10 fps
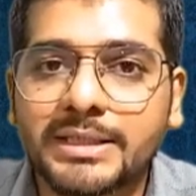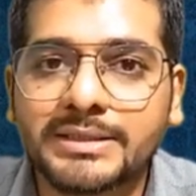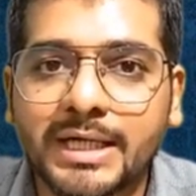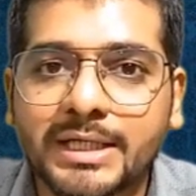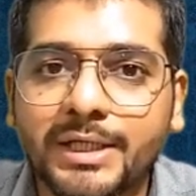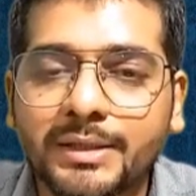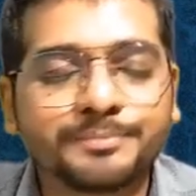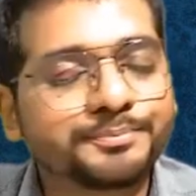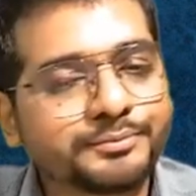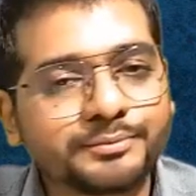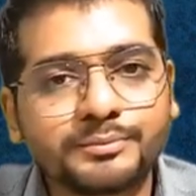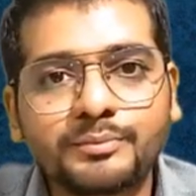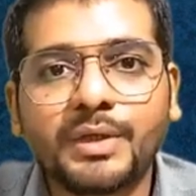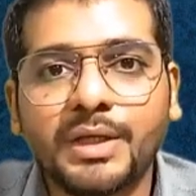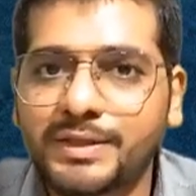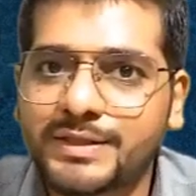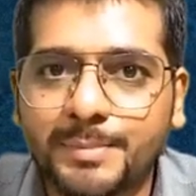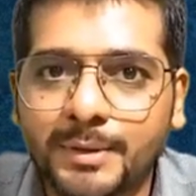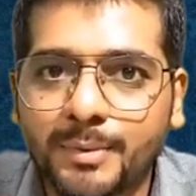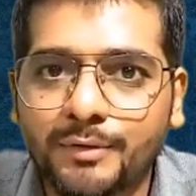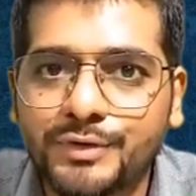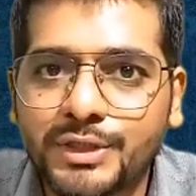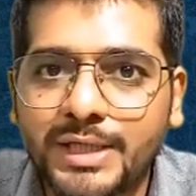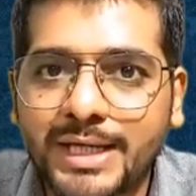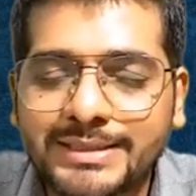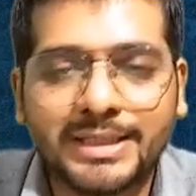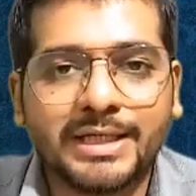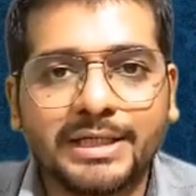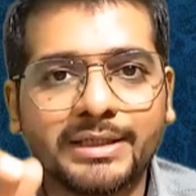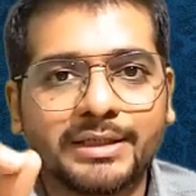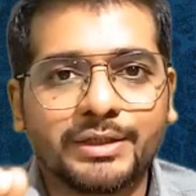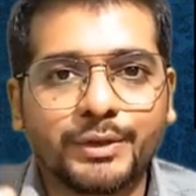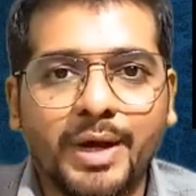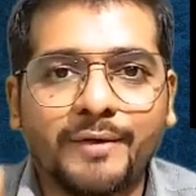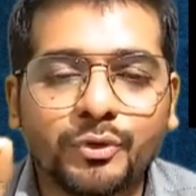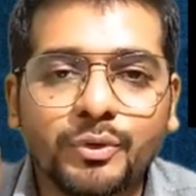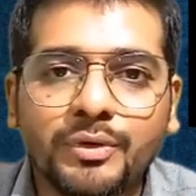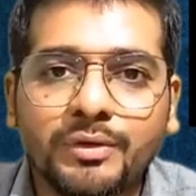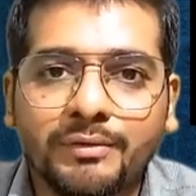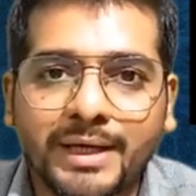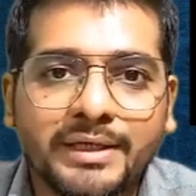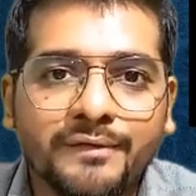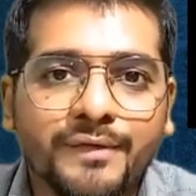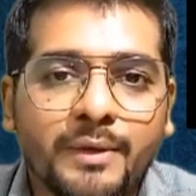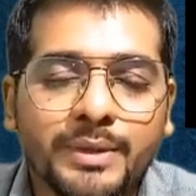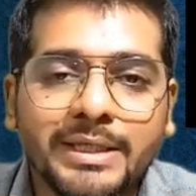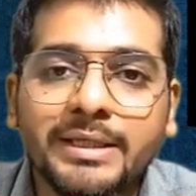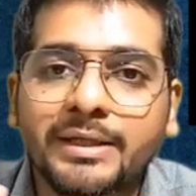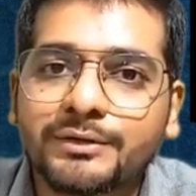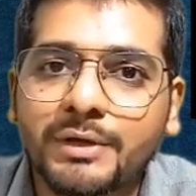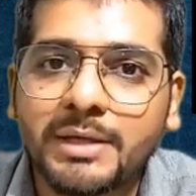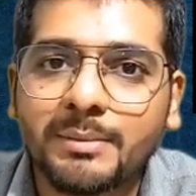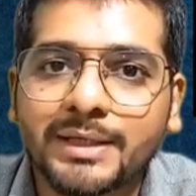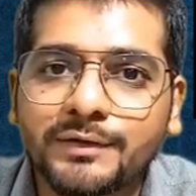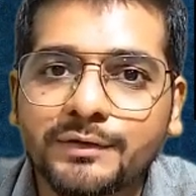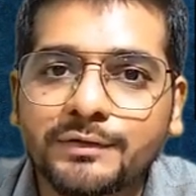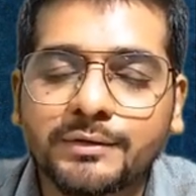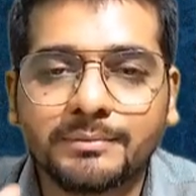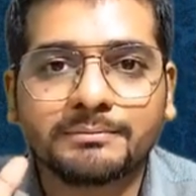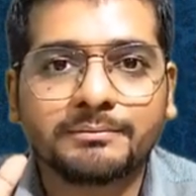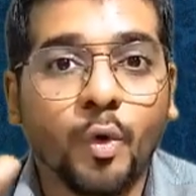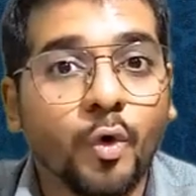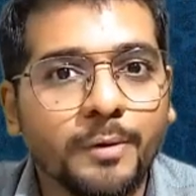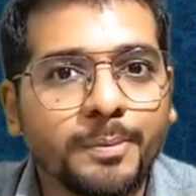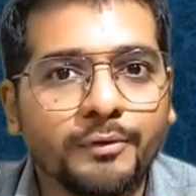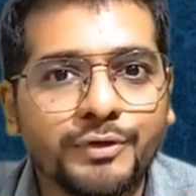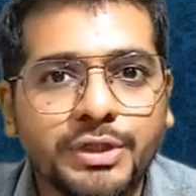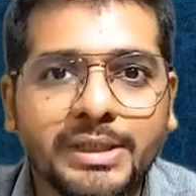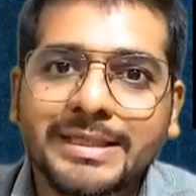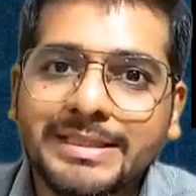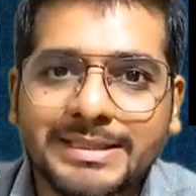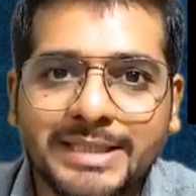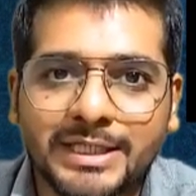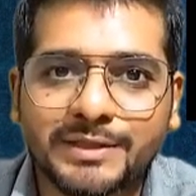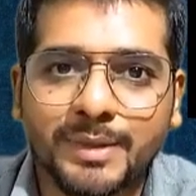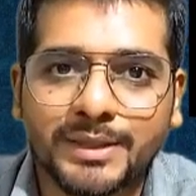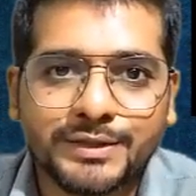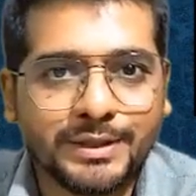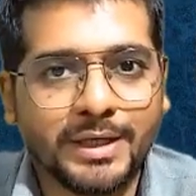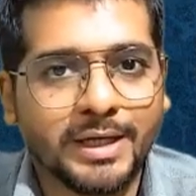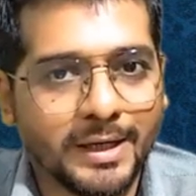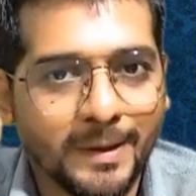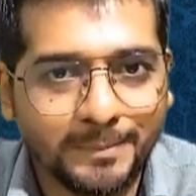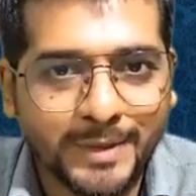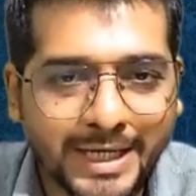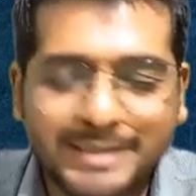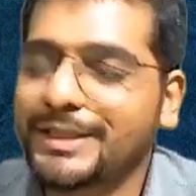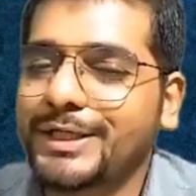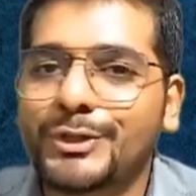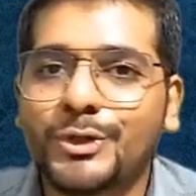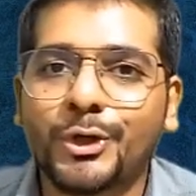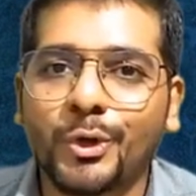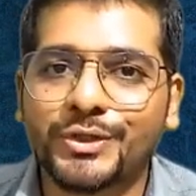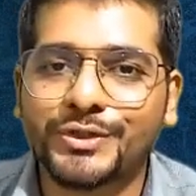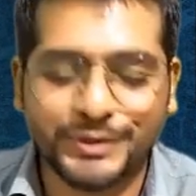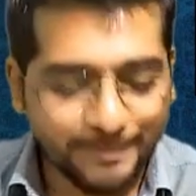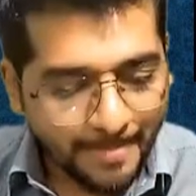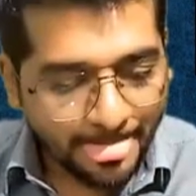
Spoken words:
Is that clear? Simple provision, yes. You have to rectify within 3 months. Old provision, 6 months. Update in your notes.